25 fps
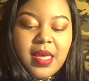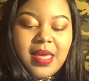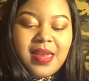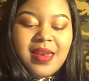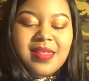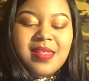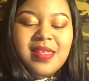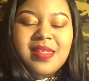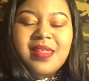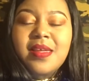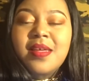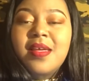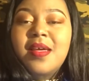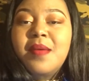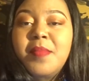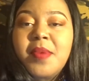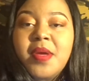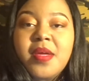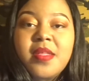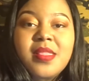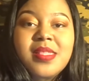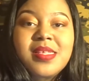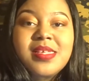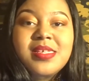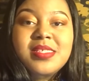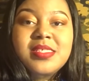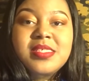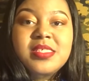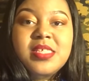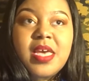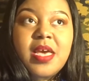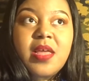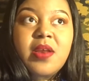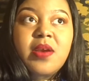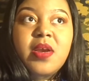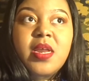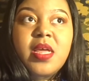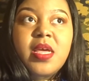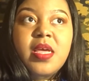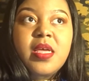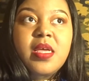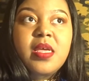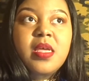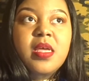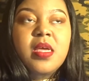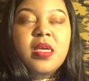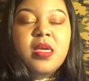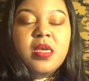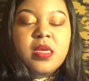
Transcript: I think they come out this Saturday.